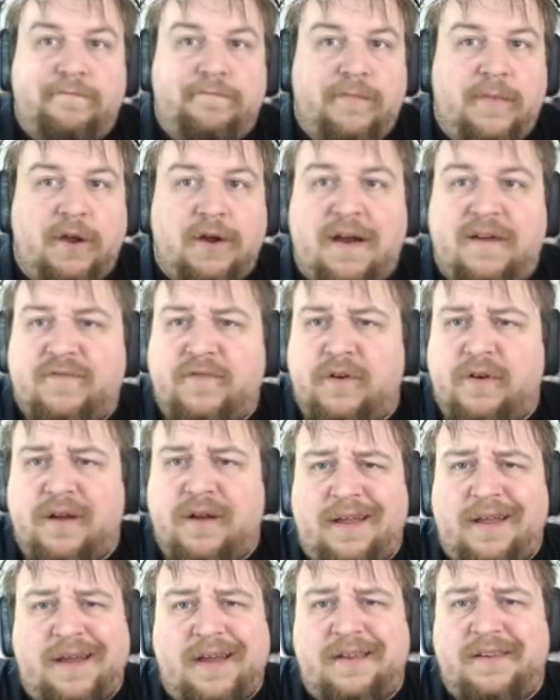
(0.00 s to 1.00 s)
you're after
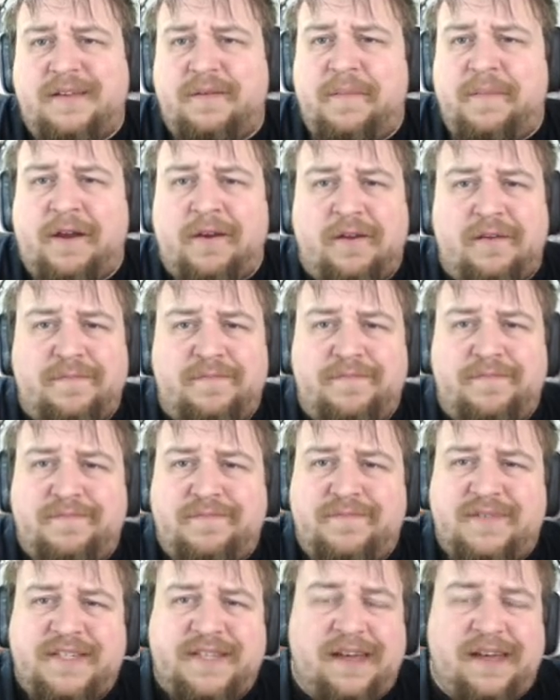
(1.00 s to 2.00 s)
a Dimir
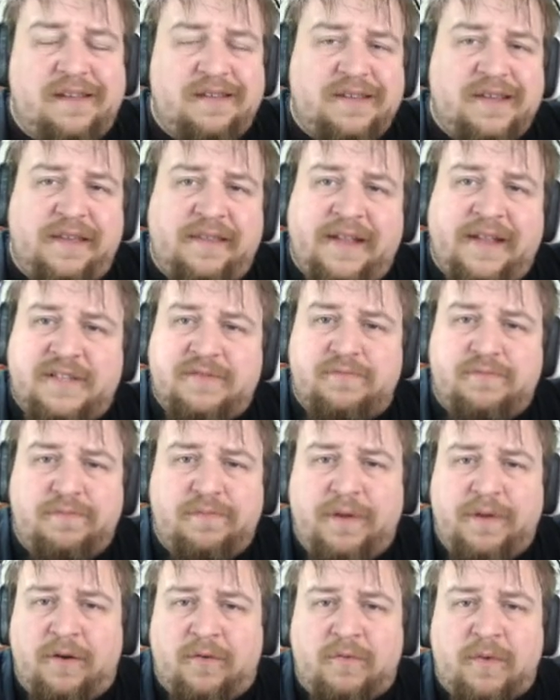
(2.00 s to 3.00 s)
skeleton that's,
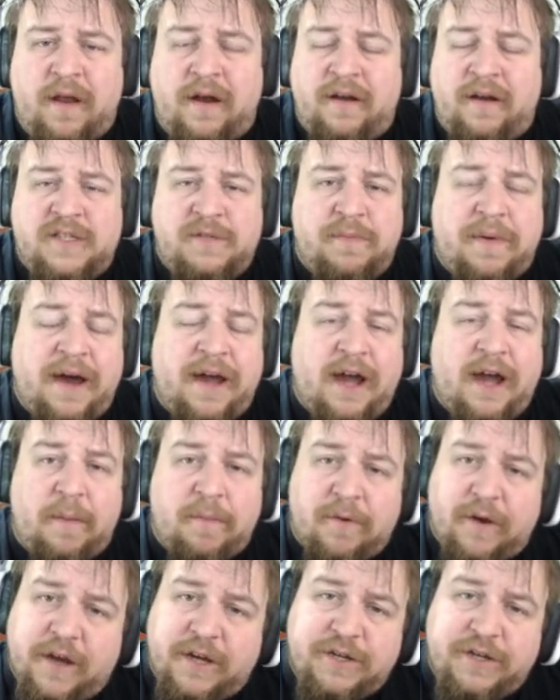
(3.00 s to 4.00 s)
you know, running a spy
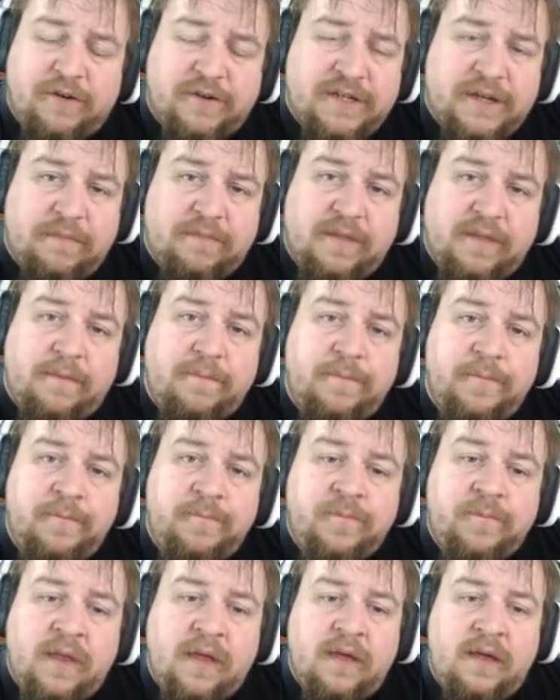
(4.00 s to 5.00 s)
operation or something,
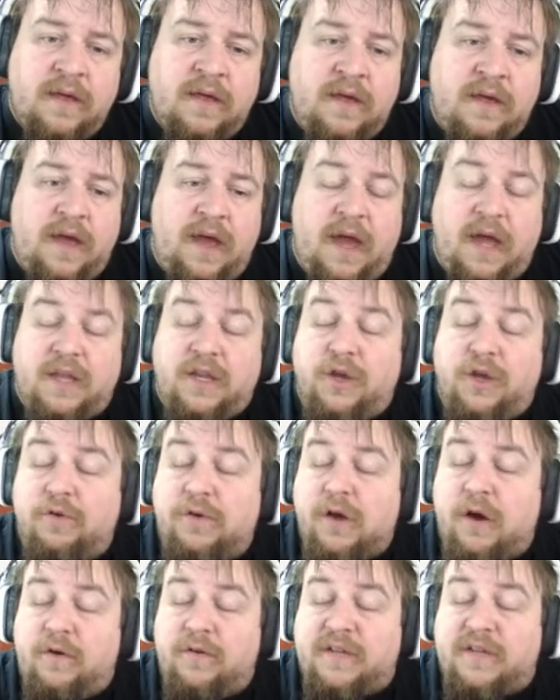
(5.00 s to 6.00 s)
and you
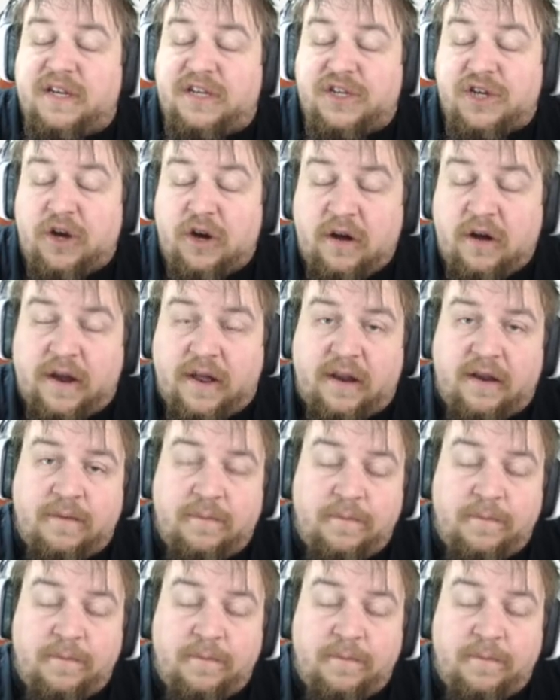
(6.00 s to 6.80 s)
go to turn it,